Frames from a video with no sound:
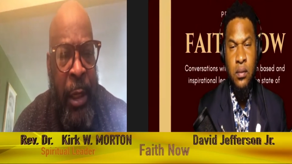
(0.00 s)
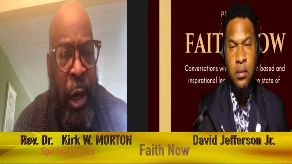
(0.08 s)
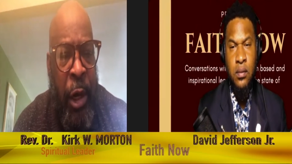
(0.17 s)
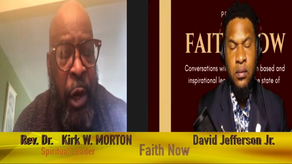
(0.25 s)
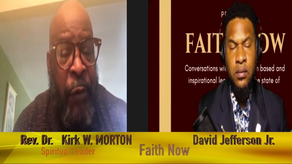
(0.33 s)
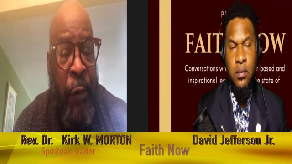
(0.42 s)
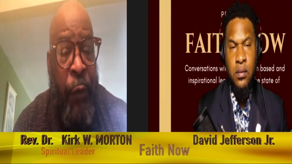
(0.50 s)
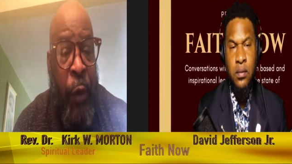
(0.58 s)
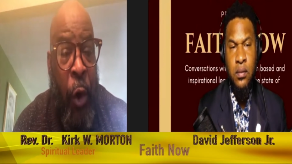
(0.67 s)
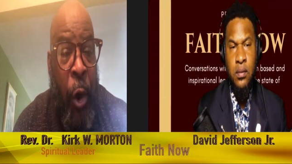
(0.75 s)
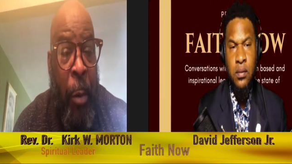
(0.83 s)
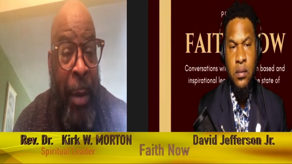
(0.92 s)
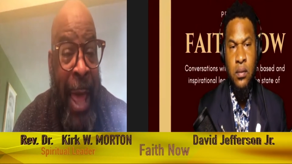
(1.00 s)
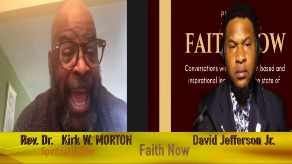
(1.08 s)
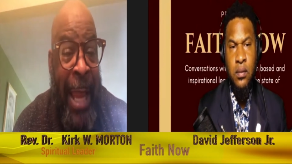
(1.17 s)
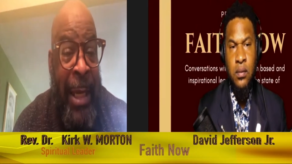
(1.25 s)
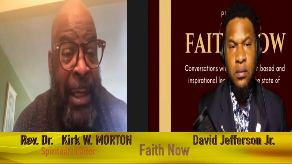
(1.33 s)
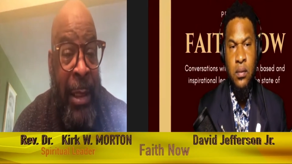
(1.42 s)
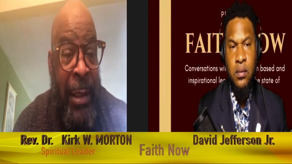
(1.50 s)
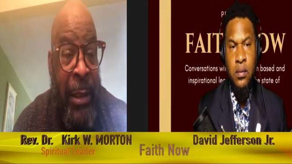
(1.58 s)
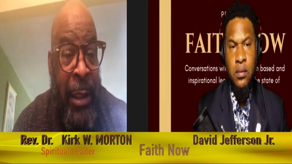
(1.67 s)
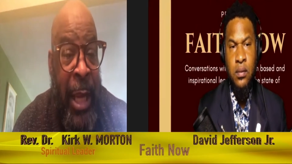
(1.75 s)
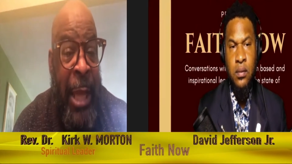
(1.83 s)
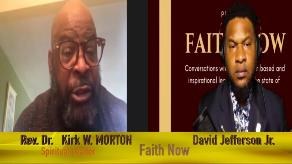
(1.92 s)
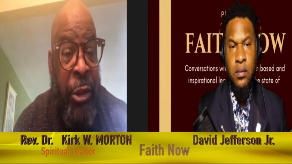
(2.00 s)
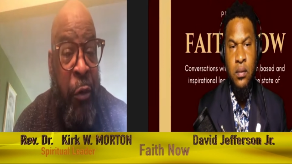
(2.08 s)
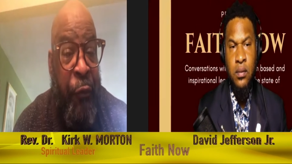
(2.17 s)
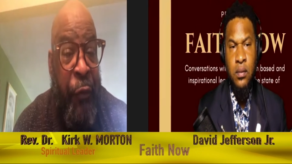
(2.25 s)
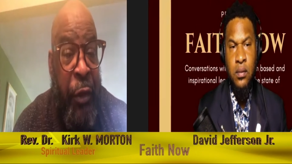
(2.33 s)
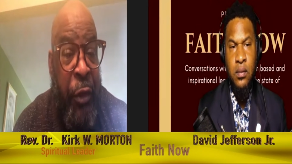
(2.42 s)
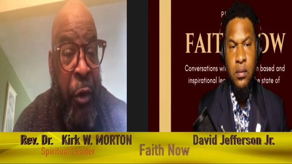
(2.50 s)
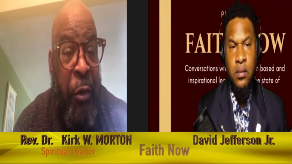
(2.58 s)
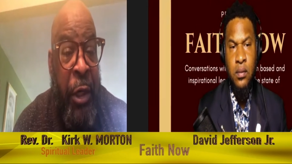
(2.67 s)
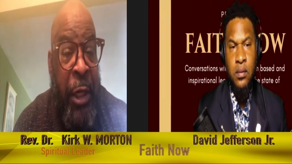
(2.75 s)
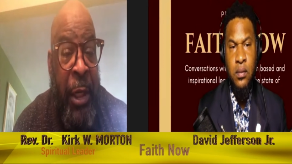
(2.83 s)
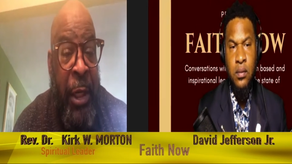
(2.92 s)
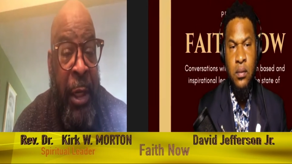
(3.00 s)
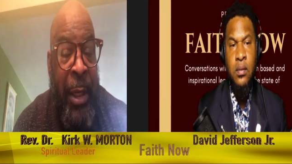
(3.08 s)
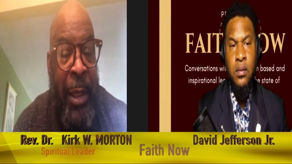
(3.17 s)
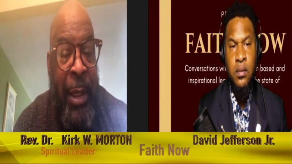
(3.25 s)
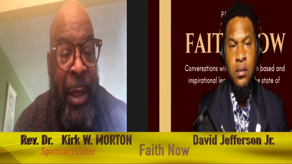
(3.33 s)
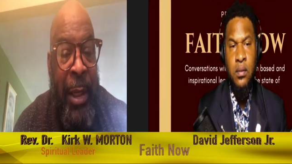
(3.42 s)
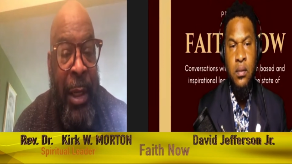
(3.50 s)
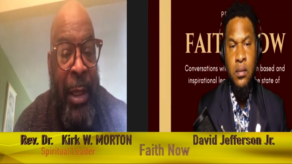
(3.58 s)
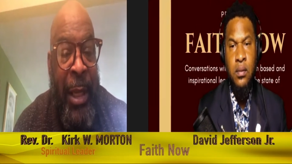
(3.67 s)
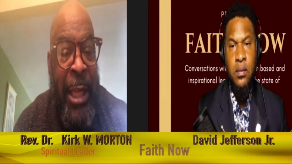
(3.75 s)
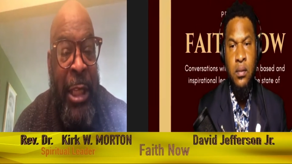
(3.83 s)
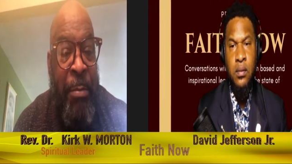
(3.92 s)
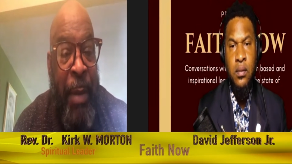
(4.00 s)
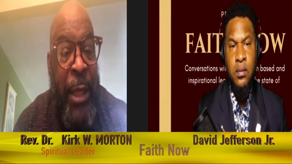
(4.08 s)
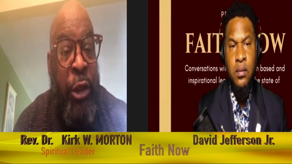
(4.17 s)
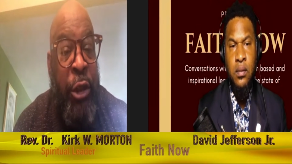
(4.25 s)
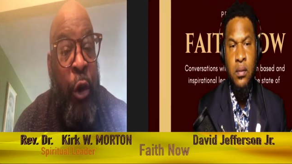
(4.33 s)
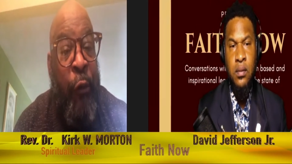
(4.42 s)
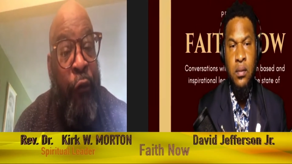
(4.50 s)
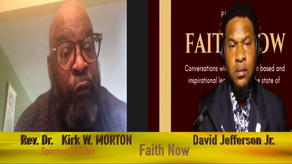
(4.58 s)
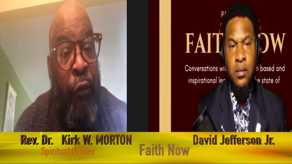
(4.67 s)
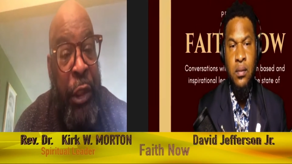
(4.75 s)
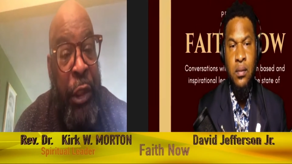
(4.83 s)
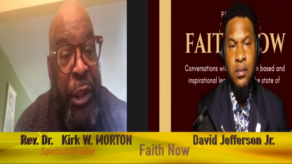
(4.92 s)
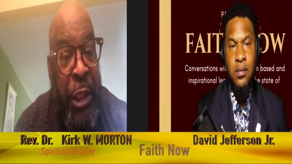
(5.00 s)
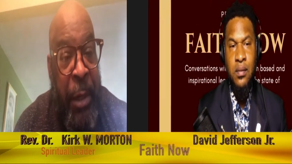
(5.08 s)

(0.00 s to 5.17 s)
Speaker 1: of all black national fraternity that's based on friendship.